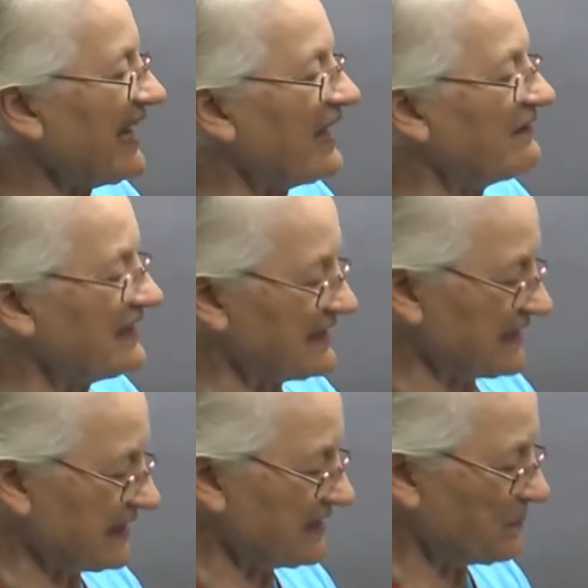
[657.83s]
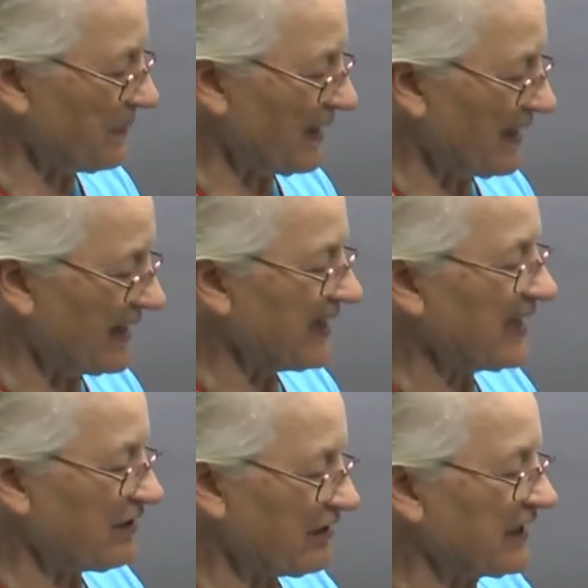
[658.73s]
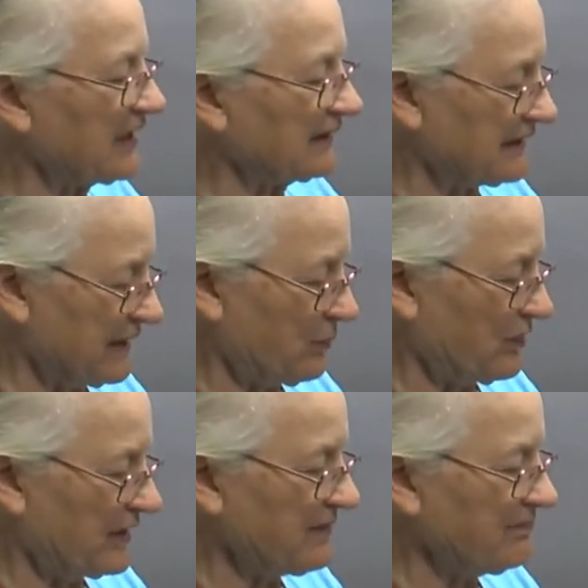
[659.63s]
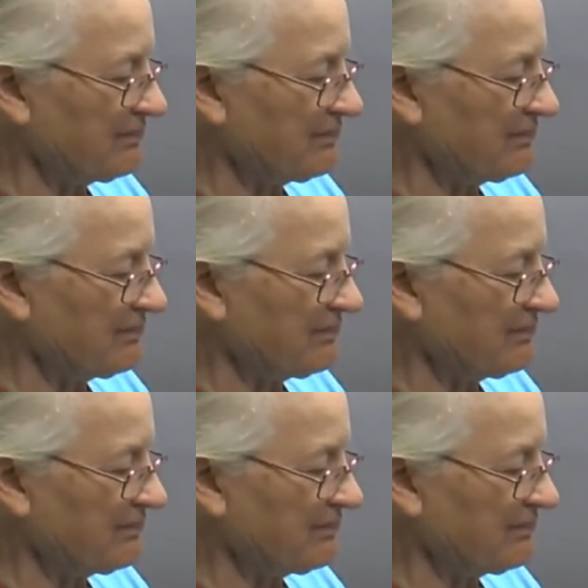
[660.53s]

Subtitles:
and this is by Eric Litwin.